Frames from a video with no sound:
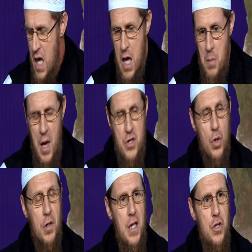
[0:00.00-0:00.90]
Make sure
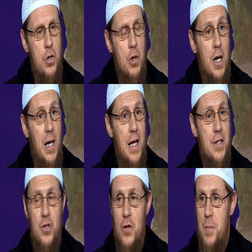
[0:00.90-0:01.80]
that you collect
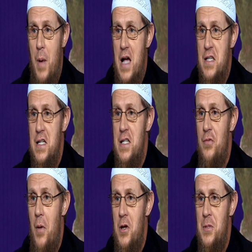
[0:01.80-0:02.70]
your spices
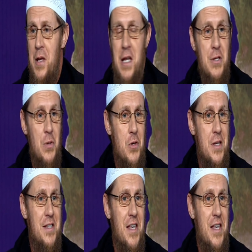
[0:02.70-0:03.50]
from as many sources as